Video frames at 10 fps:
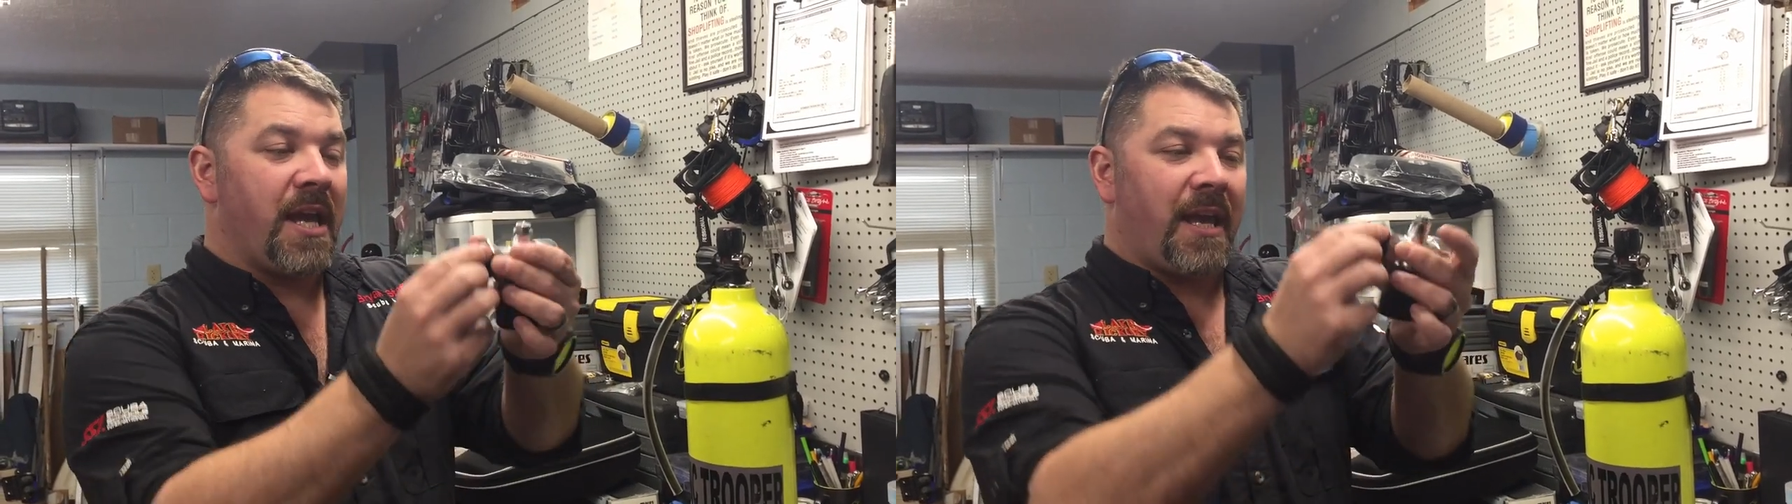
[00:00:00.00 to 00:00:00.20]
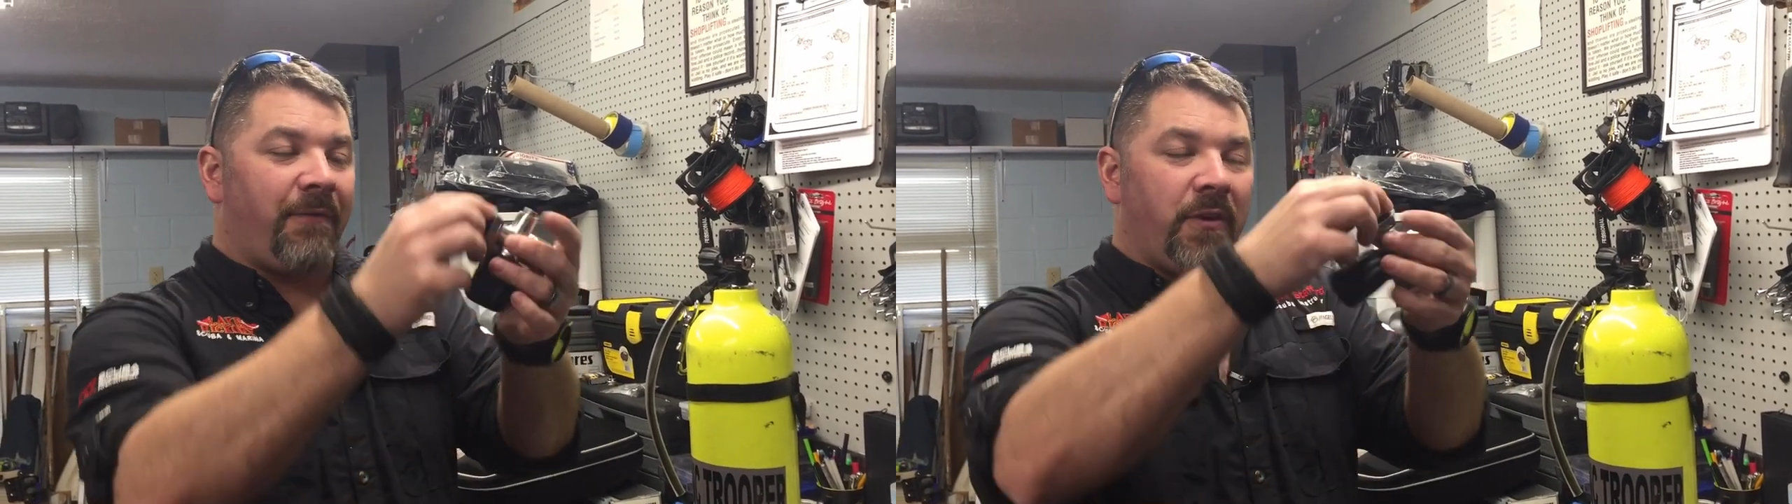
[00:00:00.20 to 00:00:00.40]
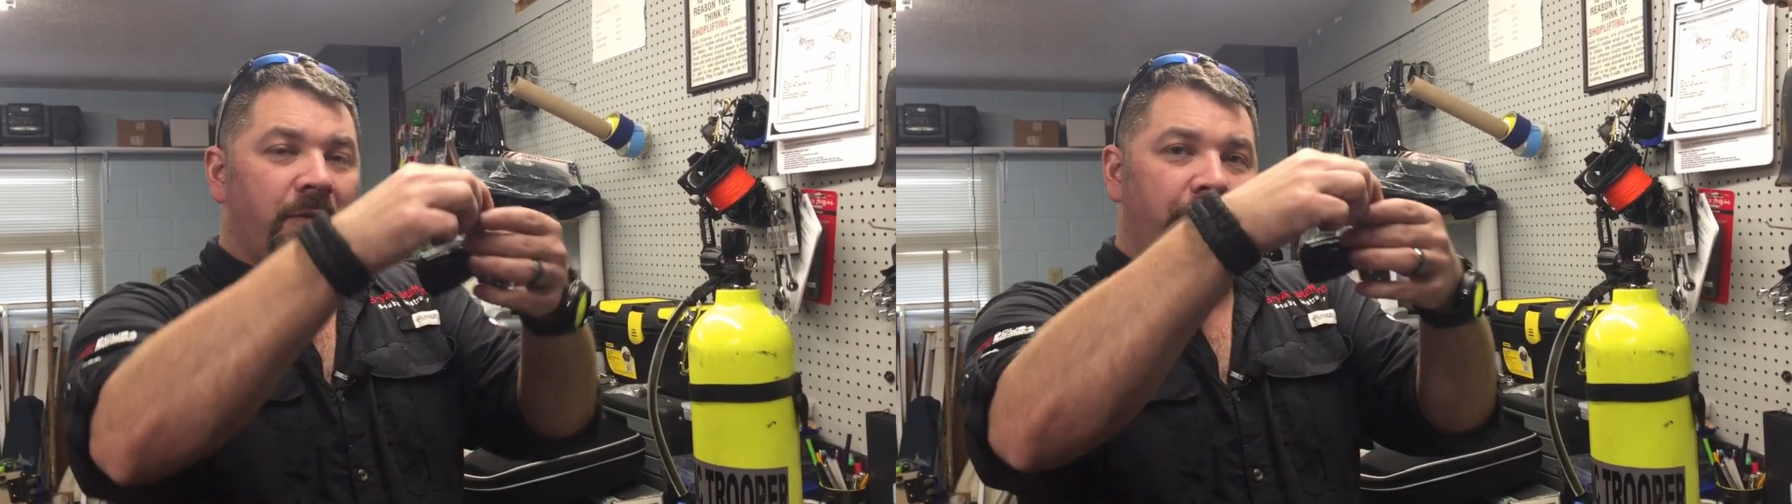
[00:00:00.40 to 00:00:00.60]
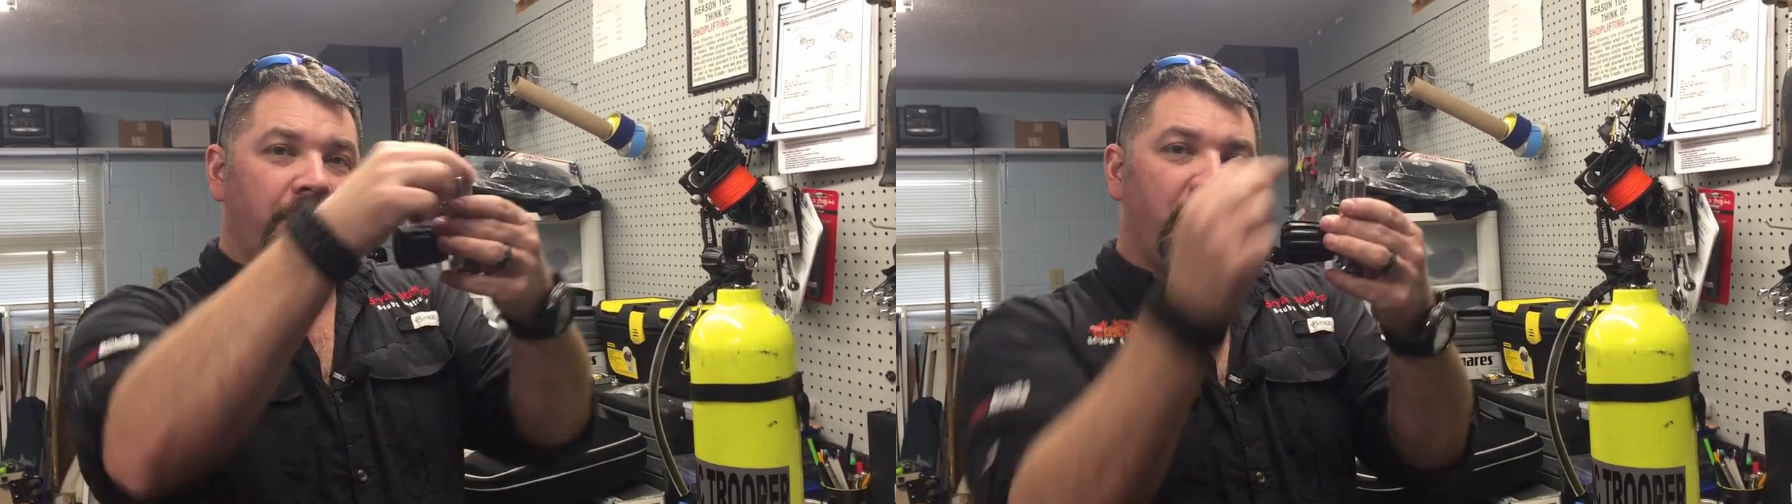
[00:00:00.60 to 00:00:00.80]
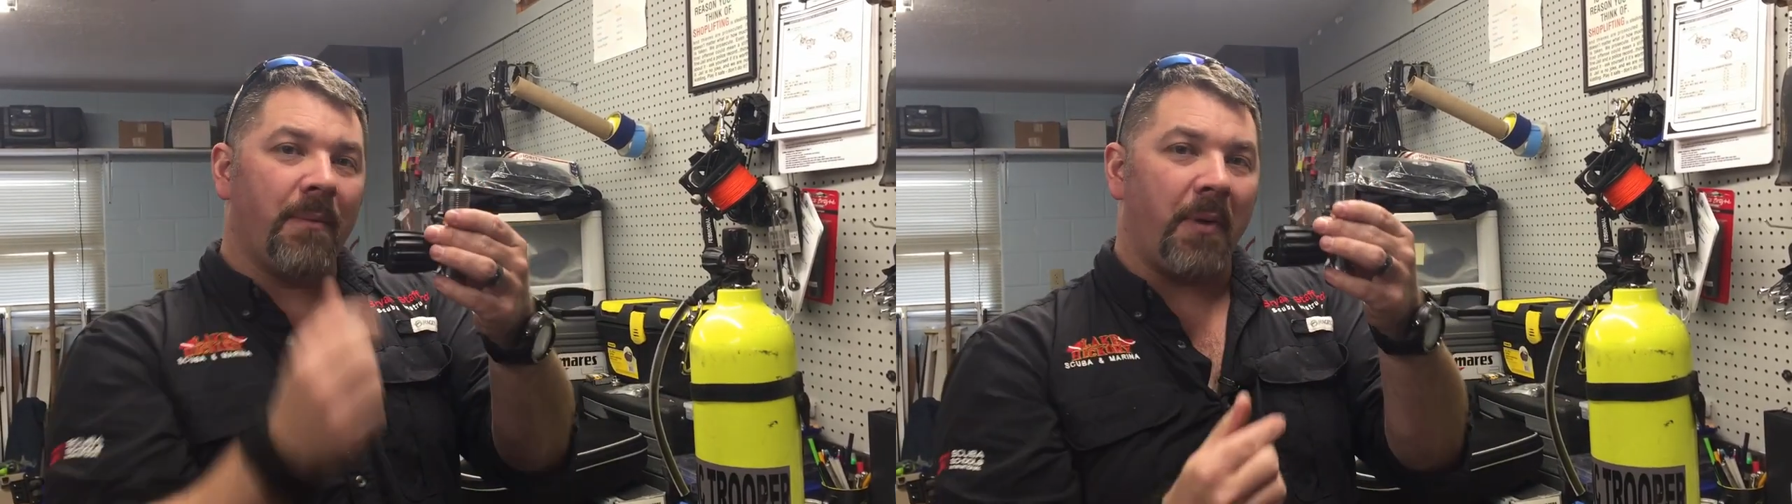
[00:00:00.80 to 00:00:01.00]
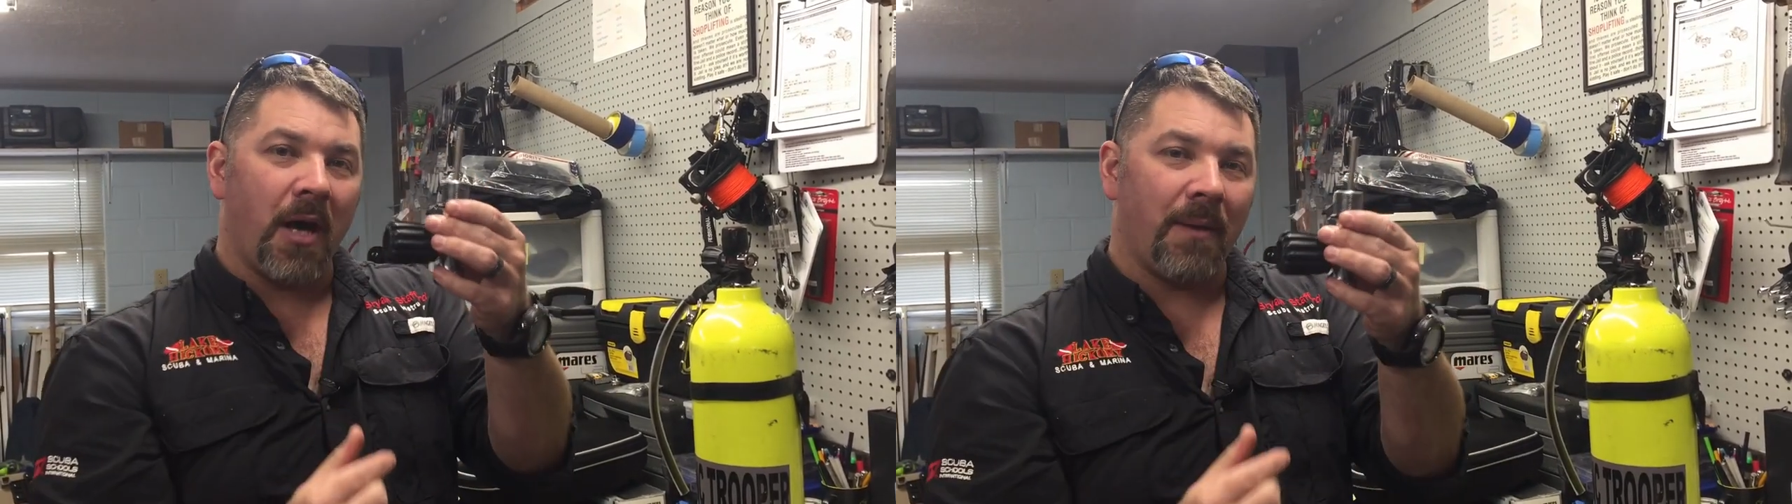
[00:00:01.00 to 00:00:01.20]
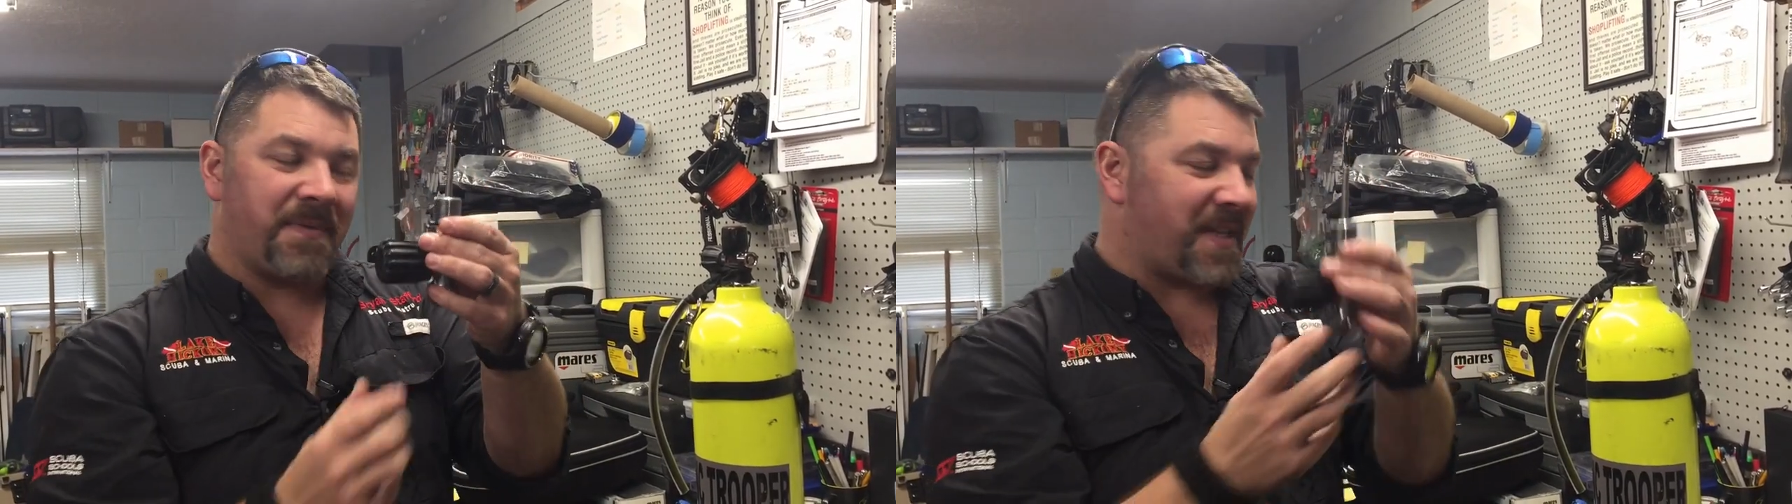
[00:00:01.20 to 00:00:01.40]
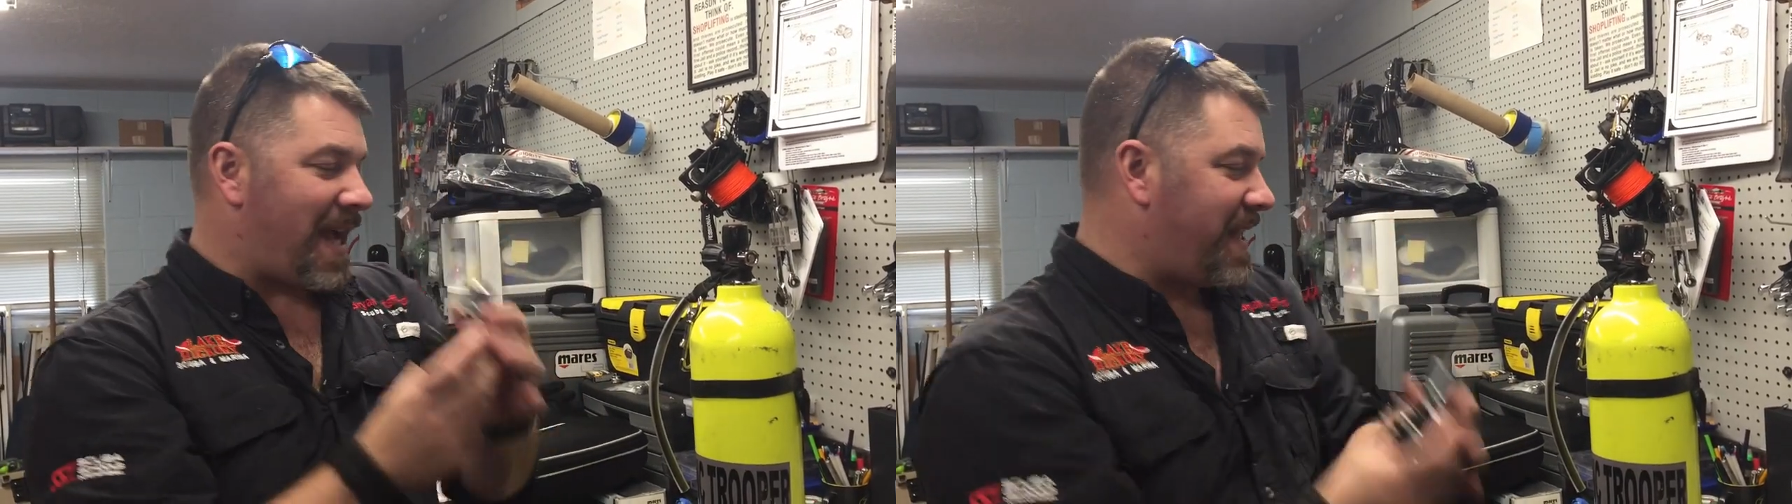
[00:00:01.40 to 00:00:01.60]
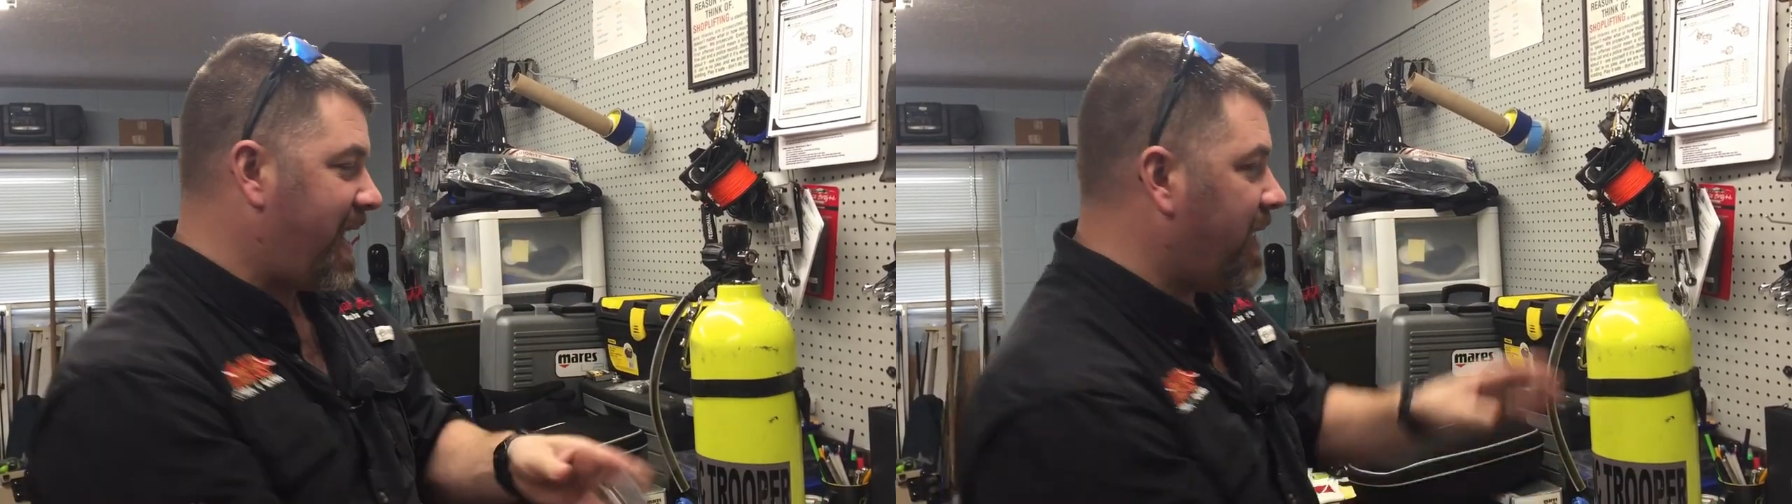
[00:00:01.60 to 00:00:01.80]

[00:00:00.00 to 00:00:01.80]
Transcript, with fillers: If you flip upside